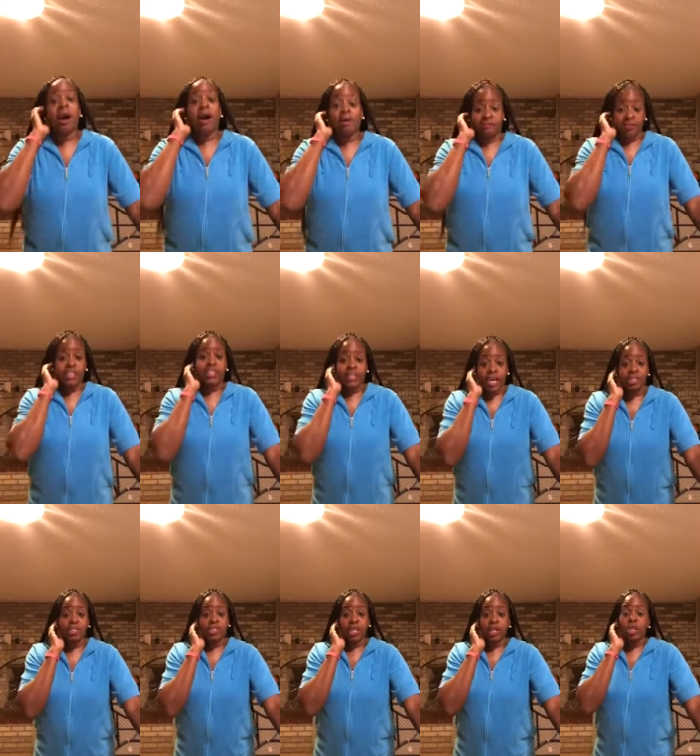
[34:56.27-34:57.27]

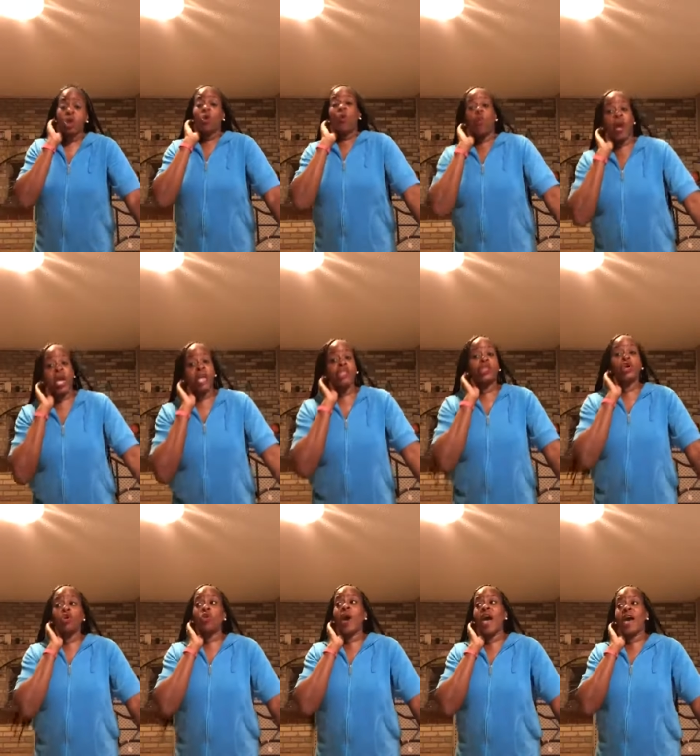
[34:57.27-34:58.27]
conversation where
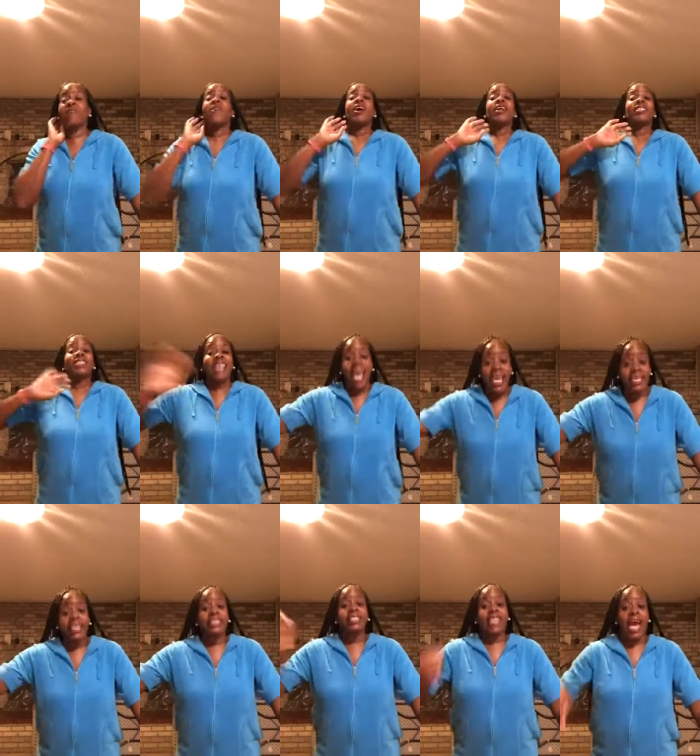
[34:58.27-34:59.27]
you have
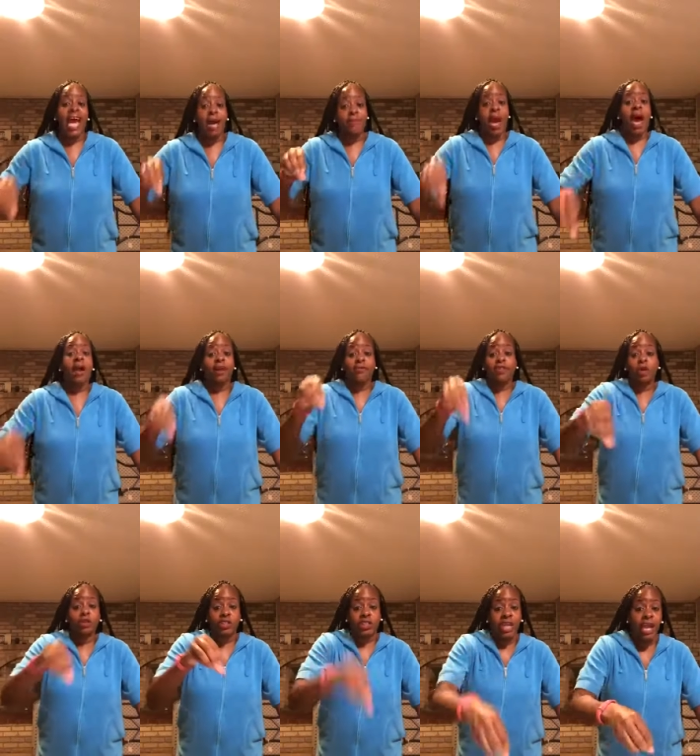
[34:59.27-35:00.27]
taken time out of
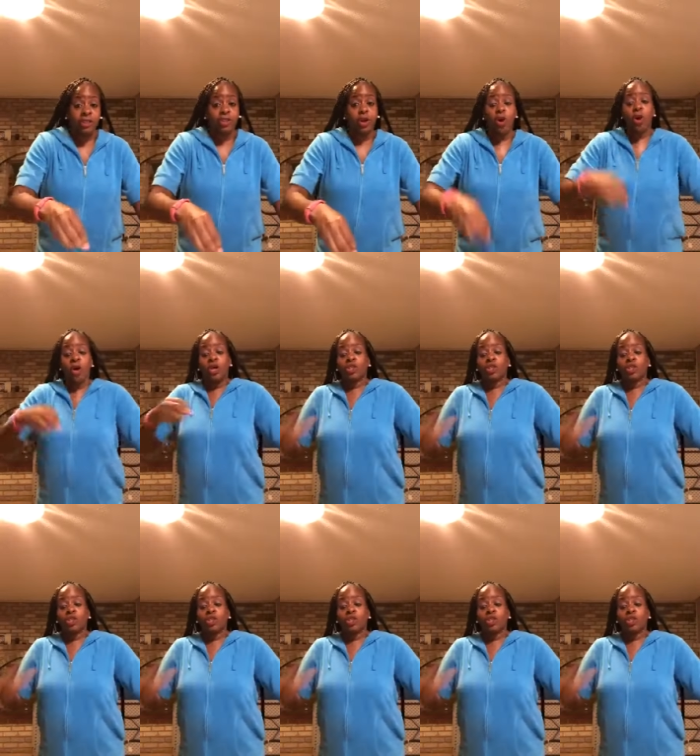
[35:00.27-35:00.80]
your schedule